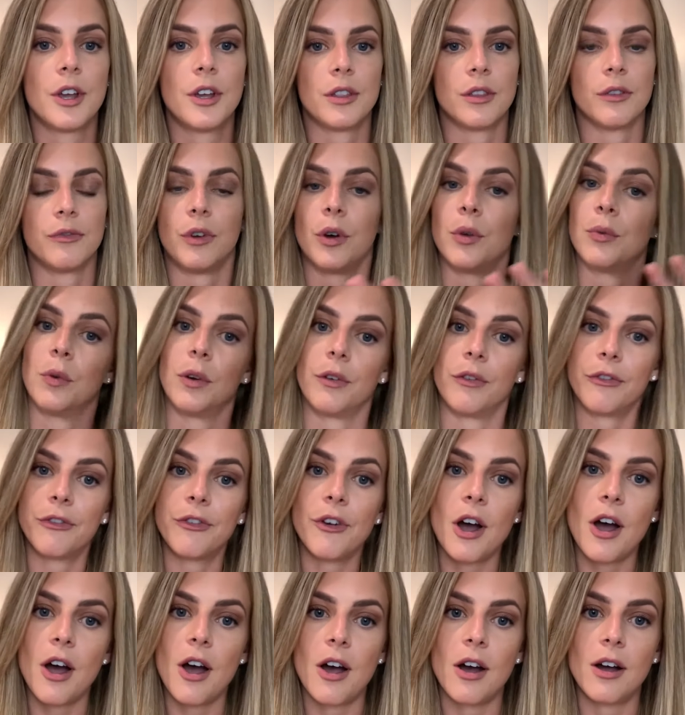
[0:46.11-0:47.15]
The phone would
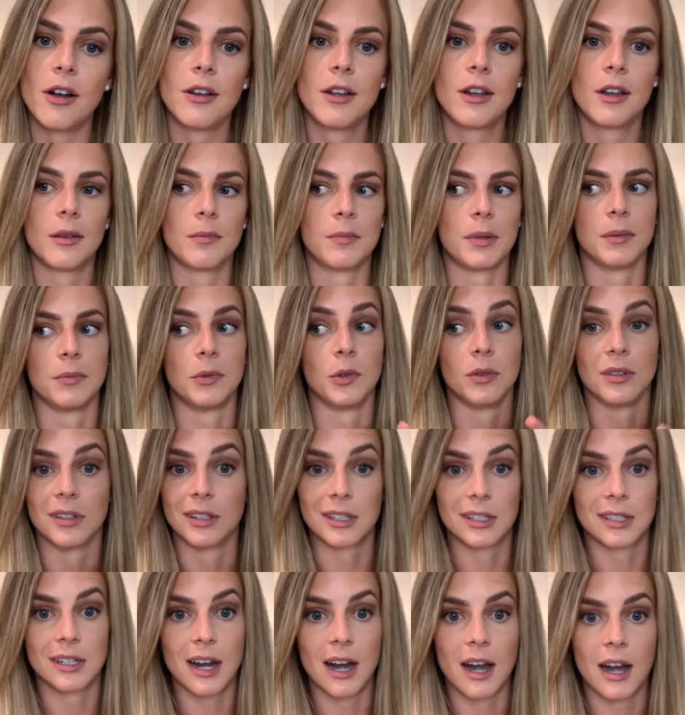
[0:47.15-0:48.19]
fall, people would
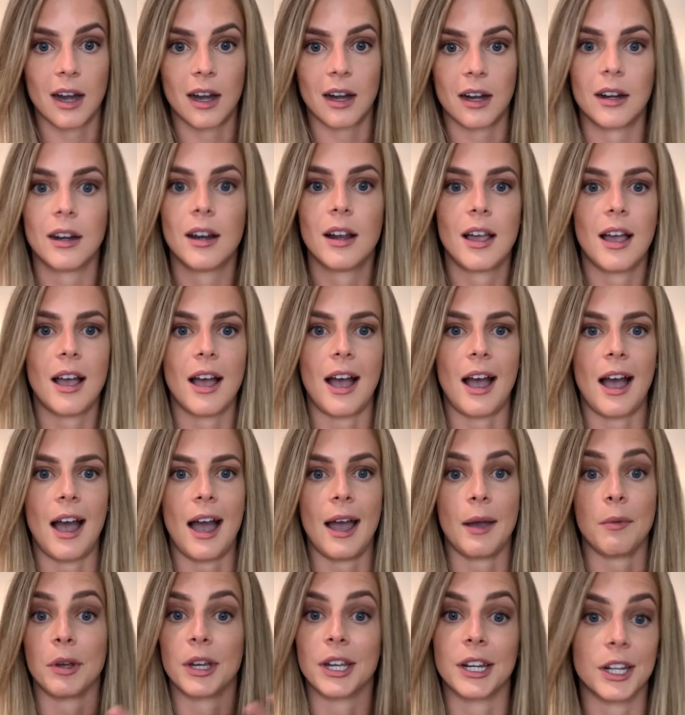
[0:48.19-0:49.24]
stare,
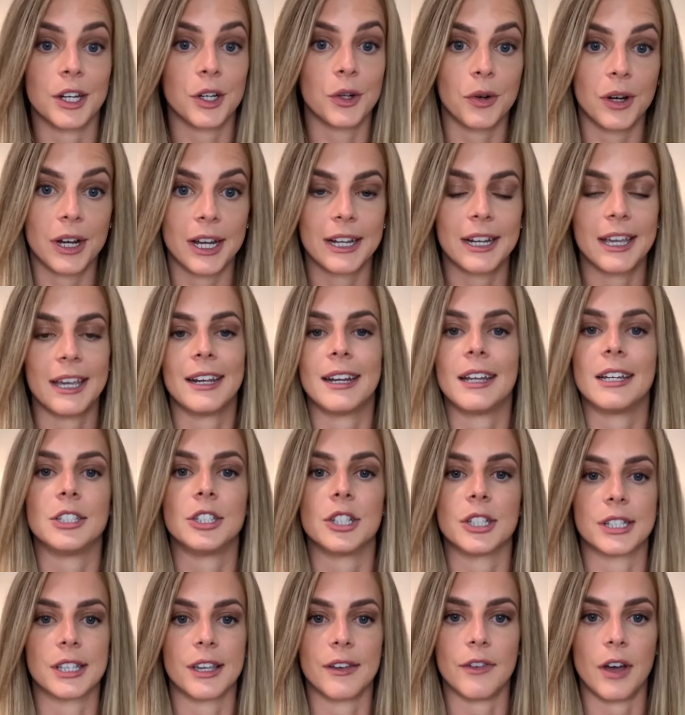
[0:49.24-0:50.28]
I would get annoyed and I
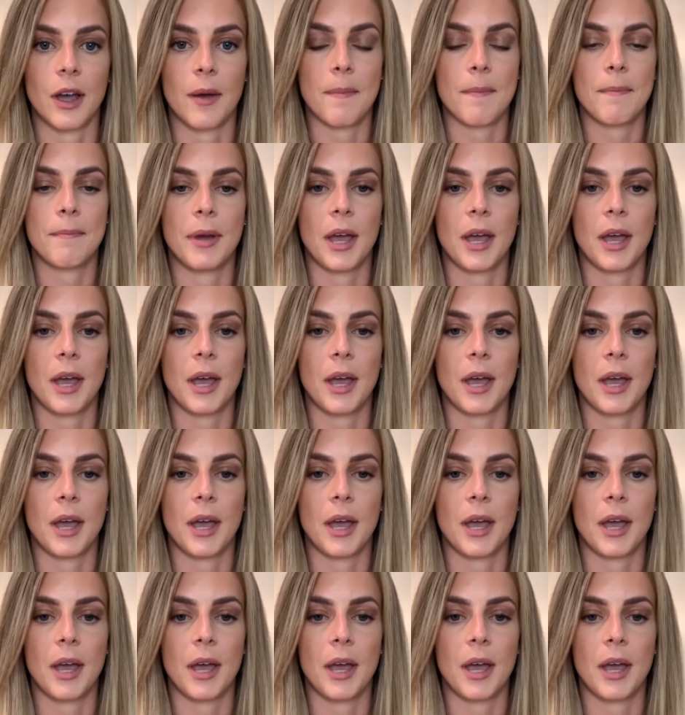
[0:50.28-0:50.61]
just give up.